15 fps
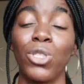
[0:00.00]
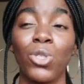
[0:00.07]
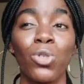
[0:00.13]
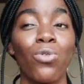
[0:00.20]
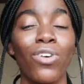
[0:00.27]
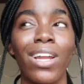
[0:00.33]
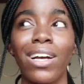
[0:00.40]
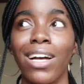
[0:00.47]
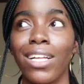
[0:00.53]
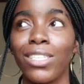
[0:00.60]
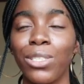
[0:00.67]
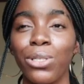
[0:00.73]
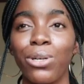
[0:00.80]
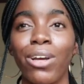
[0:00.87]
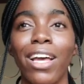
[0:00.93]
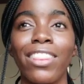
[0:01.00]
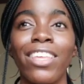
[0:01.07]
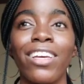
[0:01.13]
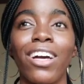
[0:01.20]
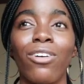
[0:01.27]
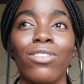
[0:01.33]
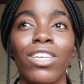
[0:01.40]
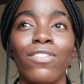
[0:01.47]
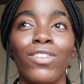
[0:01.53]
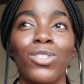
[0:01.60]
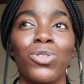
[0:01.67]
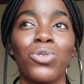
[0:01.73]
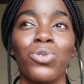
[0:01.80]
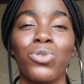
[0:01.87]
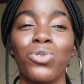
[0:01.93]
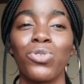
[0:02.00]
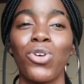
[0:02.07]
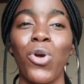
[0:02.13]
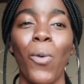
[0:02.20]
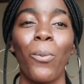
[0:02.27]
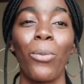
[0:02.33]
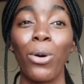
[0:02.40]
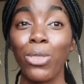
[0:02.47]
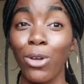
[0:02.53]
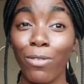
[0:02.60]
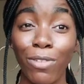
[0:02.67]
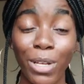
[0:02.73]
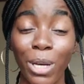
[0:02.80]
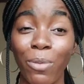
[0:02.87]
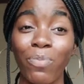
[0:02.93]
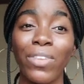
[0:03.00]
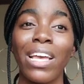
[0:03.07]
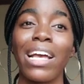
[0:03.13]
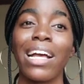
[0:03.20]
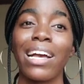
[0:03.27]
So for that category, I think I'll give it to both of them.